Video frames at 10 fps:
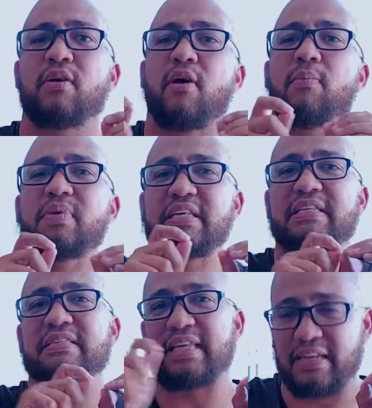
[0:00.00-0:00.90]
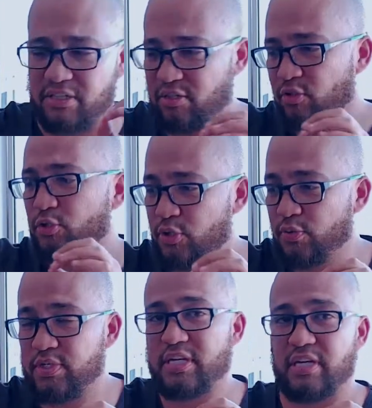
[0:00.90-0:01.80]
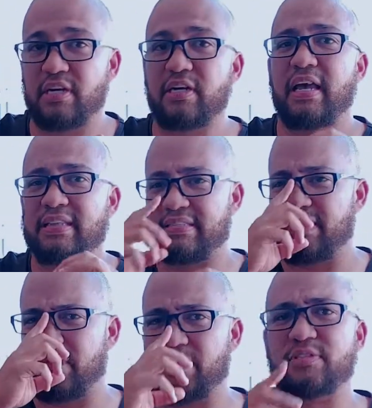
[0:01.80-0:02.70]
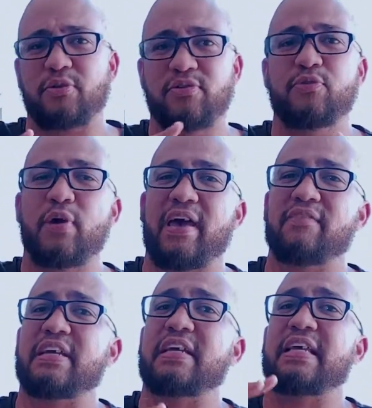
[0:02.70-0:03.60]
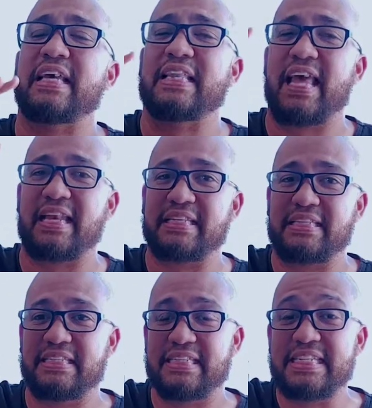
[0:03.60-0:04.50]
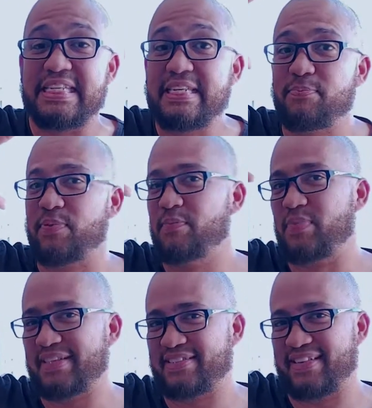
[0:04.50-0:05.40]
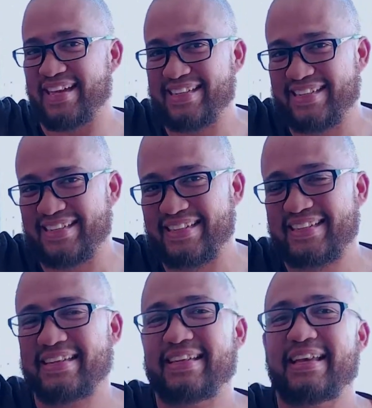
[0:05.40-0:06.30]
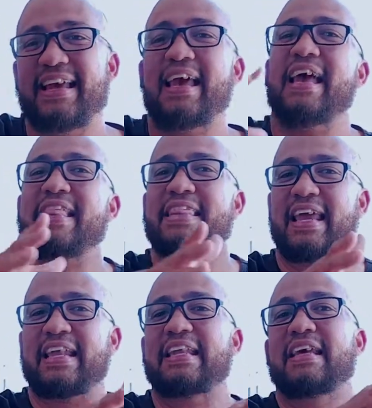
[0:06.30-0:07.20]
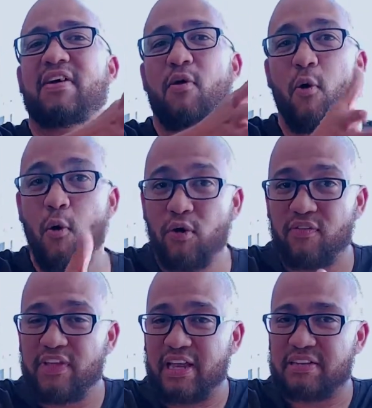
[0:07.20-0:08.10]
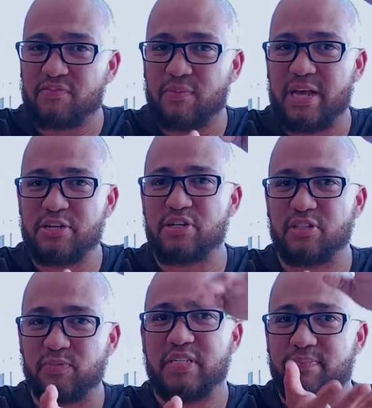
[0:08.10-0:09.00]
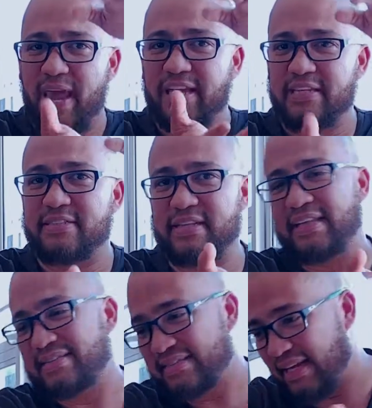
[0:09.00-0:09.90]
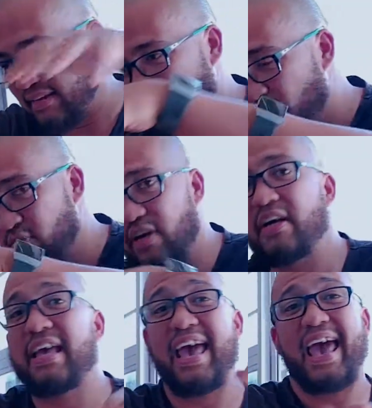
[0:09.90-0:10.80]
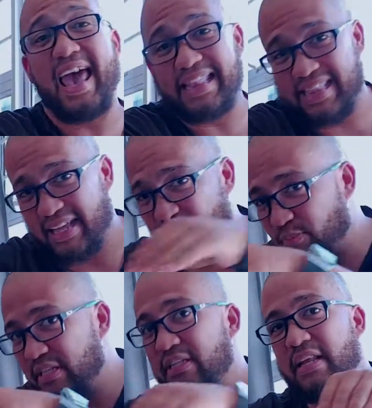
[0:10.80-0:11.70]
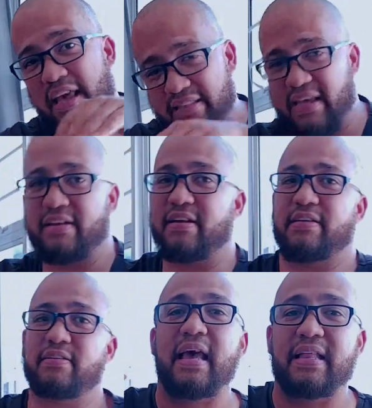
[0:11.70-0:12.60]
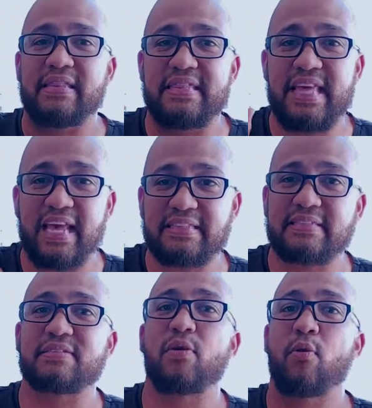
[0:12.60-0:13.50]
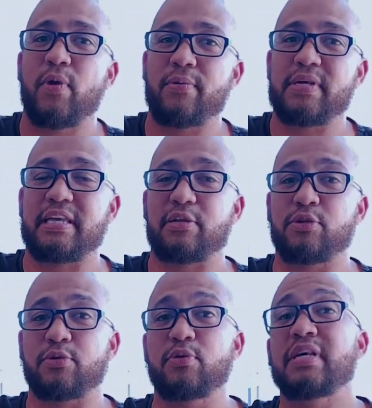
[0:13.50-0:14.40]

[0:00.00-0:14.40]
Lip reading: are being sent to you at the same time. So if you're having that deep bit rate, then all of that information is being packaged and sent over at that speed, at that rate. And that's where we get to